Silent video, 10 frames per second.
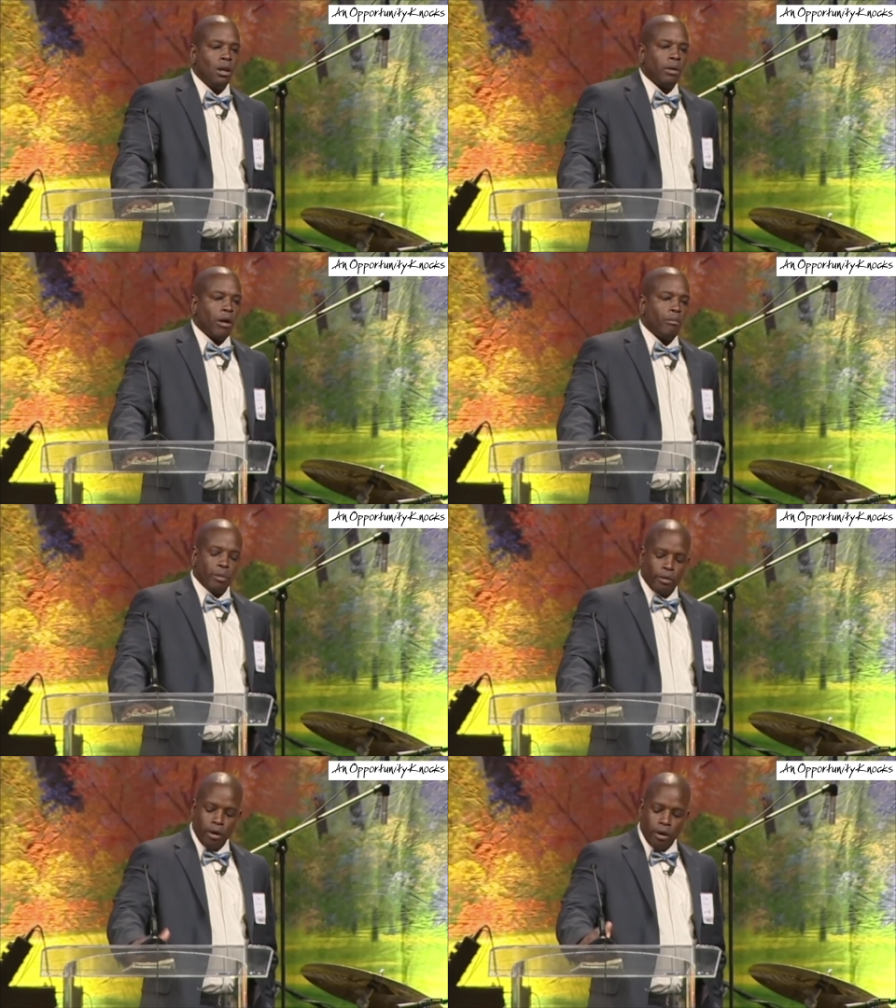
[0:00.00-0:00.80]
But I
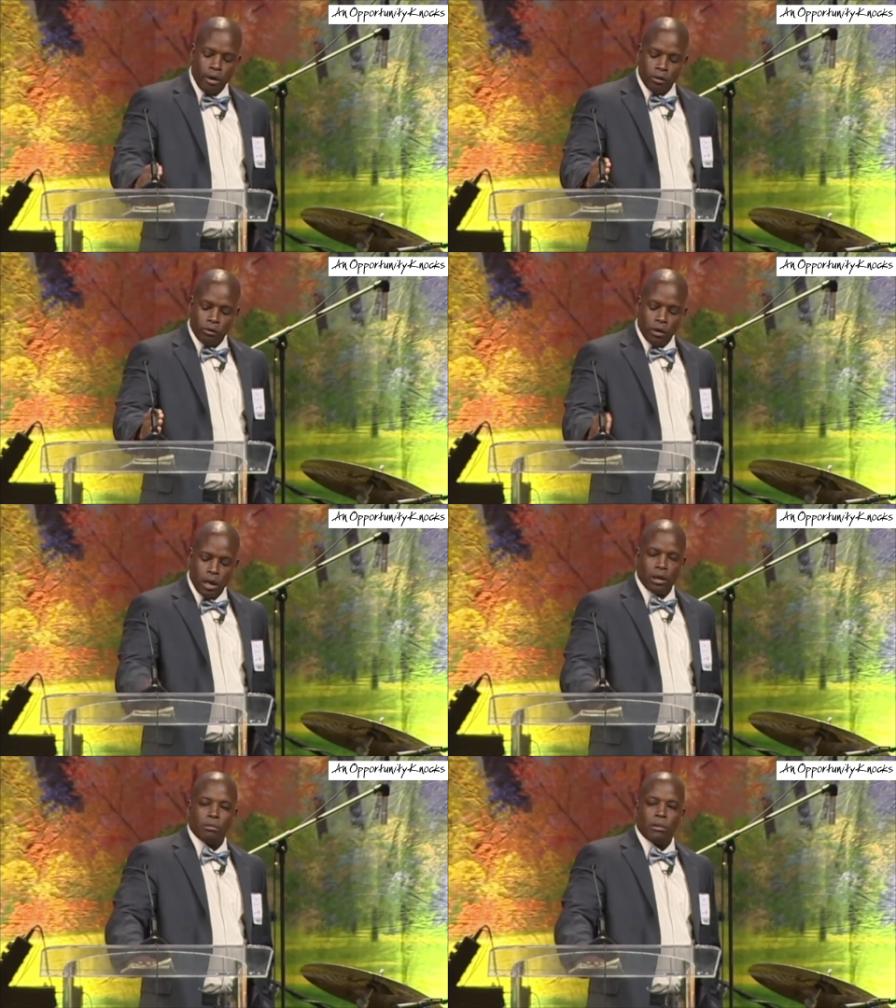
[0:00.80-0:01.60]
remember
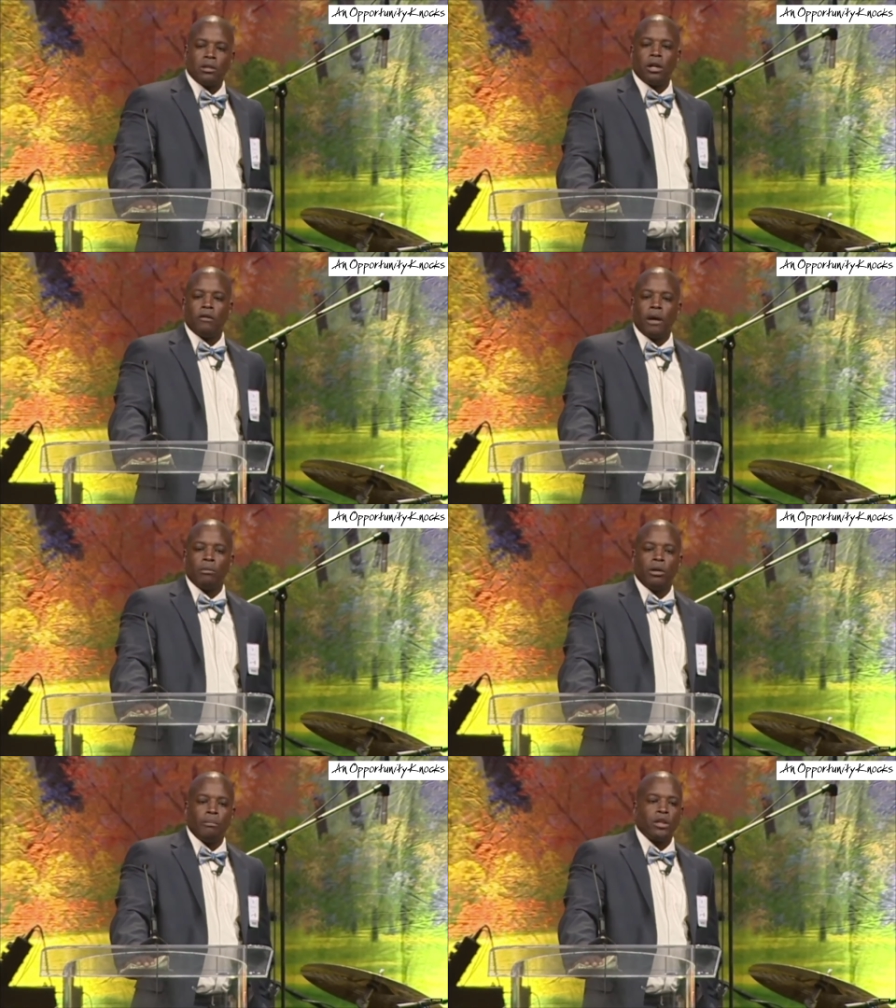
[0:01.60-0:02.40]
thinking to myself,
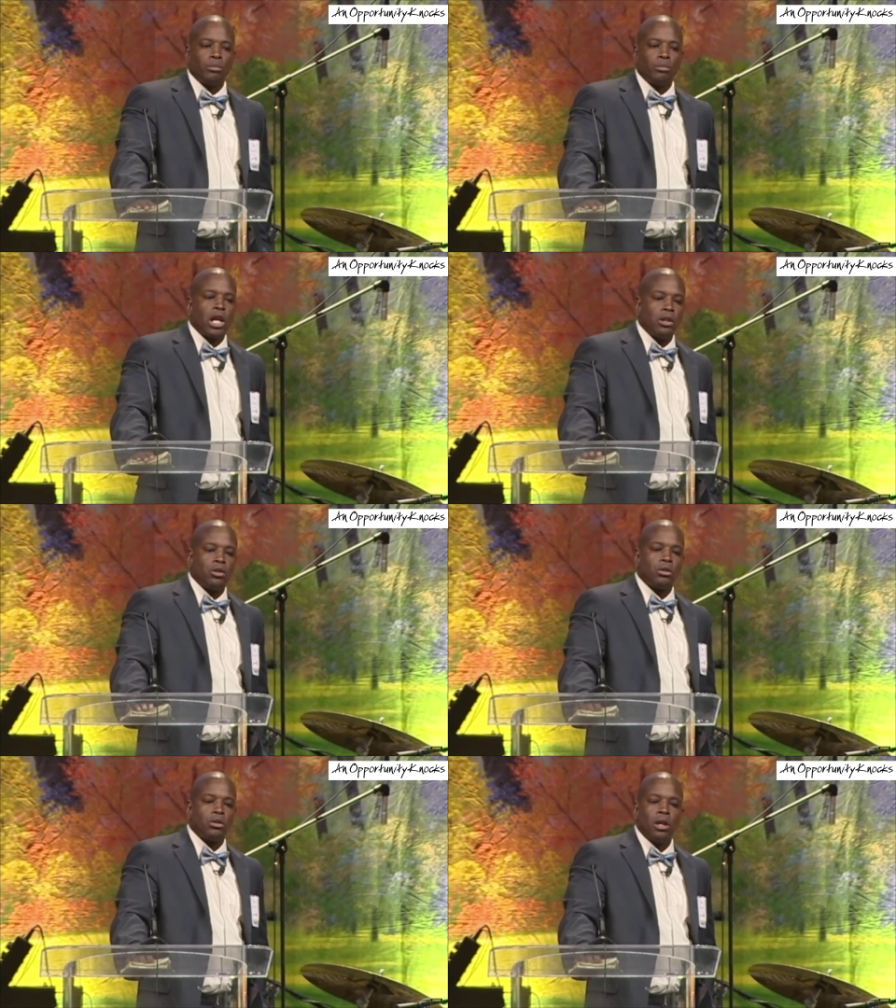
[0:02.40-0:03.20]
I'm going to make some
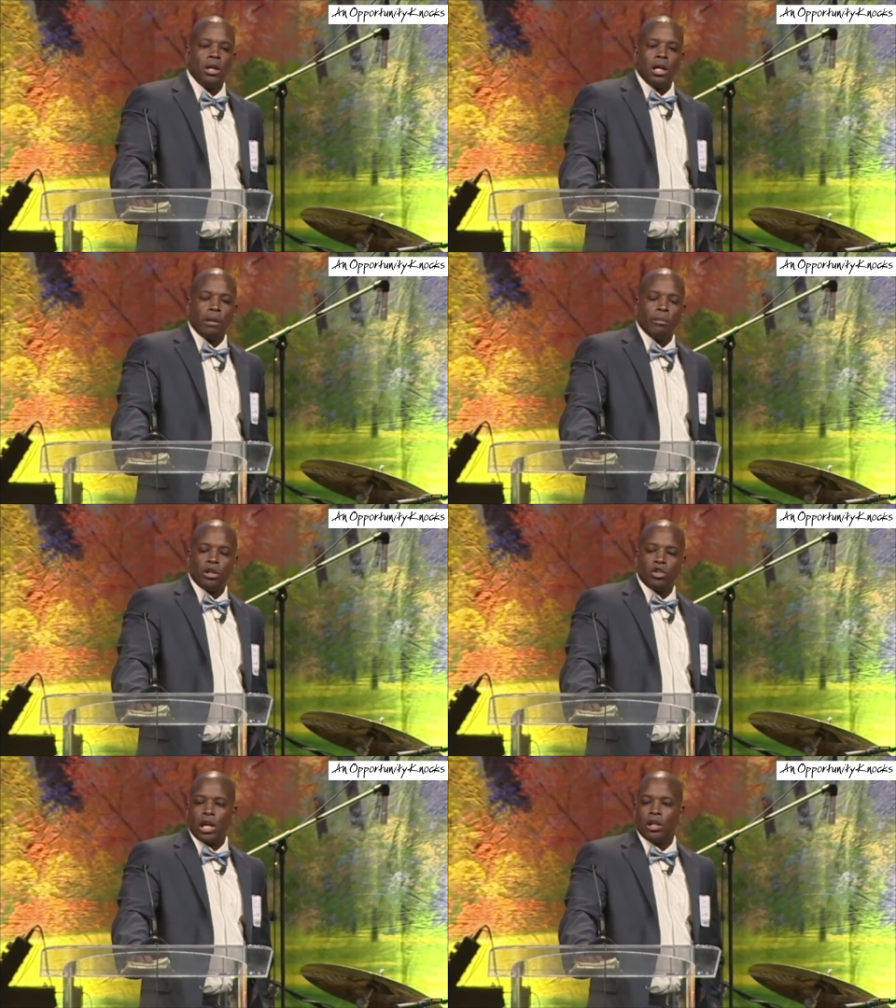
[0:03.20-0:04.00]
changes, and I'm
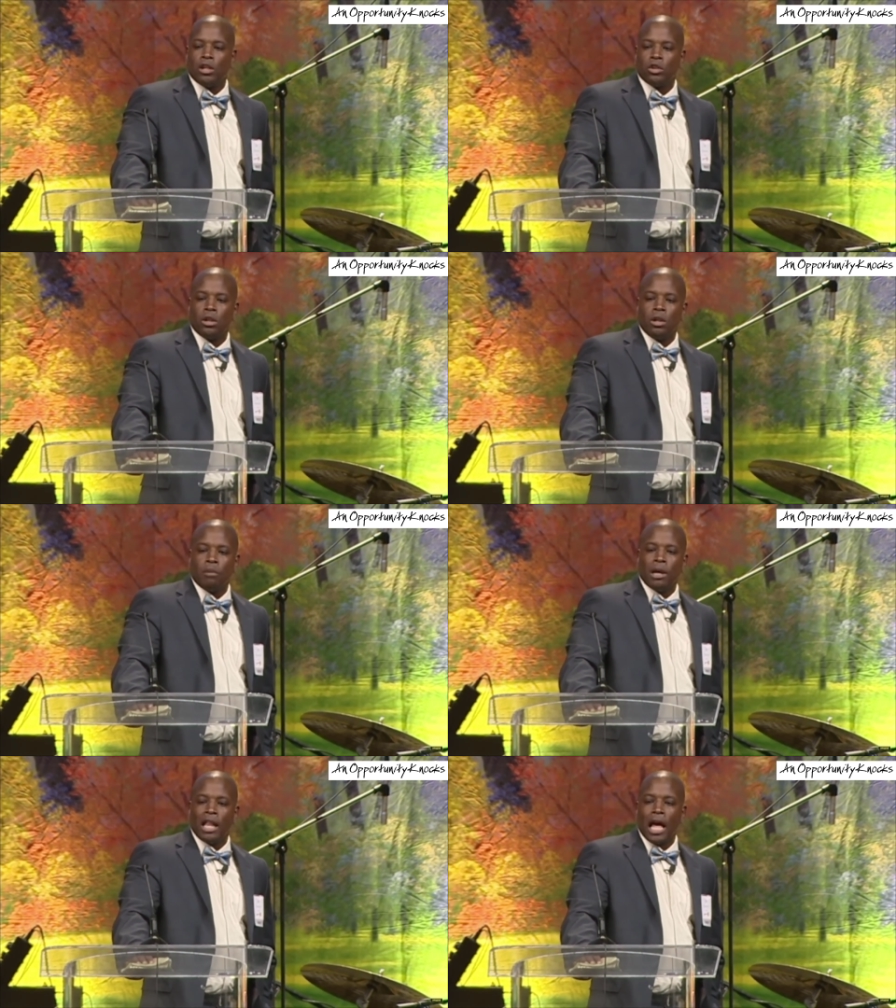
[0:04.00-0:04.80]
going to change
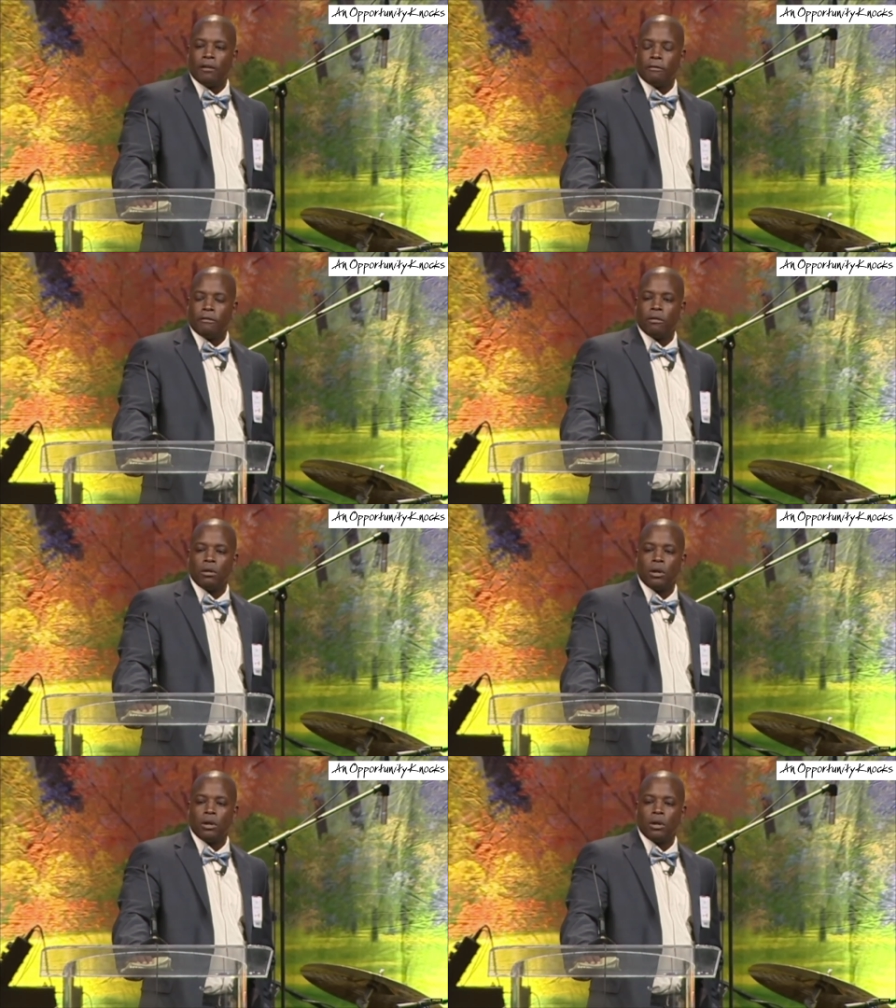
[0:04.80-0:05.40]
my life.